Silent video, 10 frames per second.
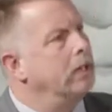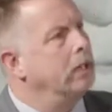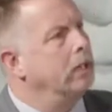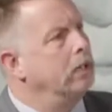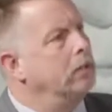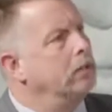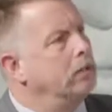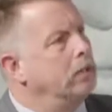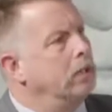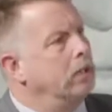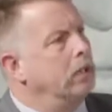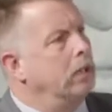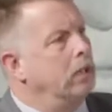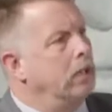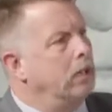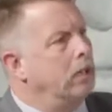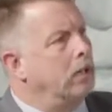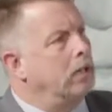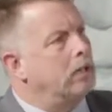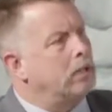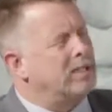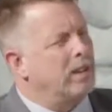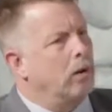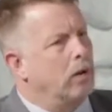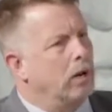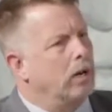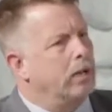Can you do it if we get much snow?